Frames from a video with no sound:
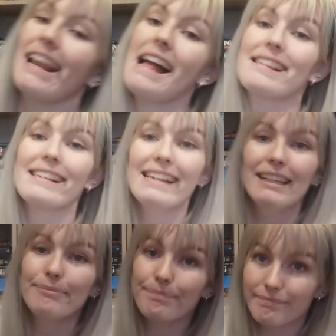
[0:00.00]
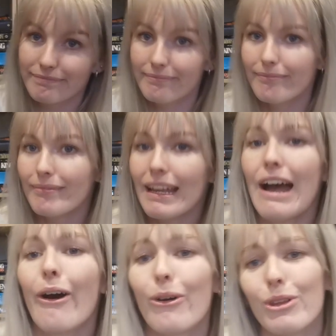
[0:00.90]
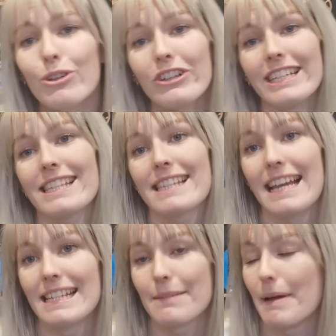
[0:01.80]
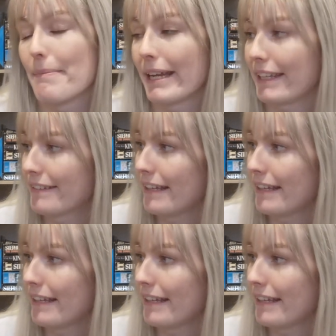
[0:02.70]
then lastly, All the Crooked Saints by Maggie